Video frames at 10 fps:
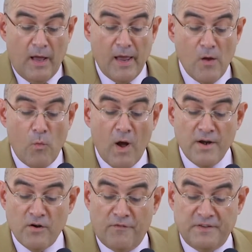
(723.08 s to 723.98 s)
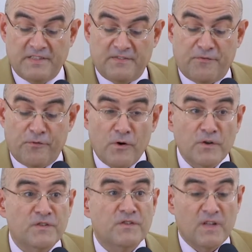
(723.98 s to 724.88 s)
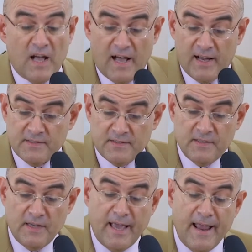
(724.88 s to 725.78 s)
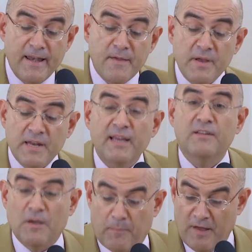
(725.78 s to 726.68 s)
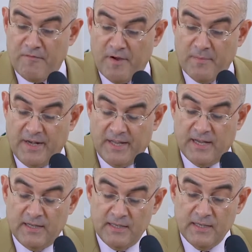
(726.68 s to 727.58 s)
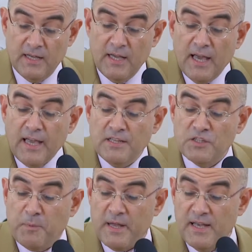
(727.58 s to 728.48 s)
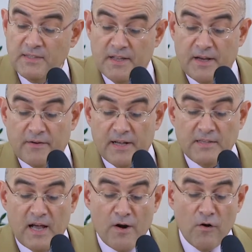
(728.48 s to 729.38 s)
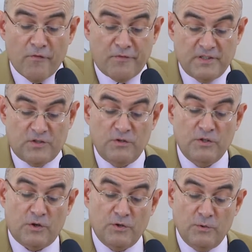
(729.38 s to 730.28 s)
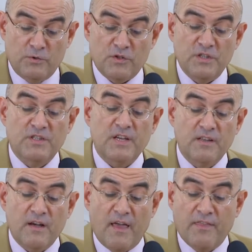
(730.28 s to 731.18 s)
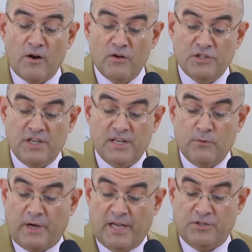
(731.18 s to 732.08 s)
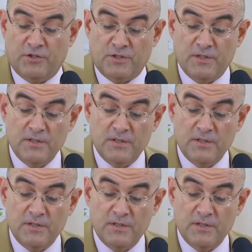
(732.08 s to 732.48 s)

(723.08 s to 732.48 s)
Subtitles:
in one of its first acts, eliminate the Plan Familia. In this place, they create an office to introduce gender ideology in education.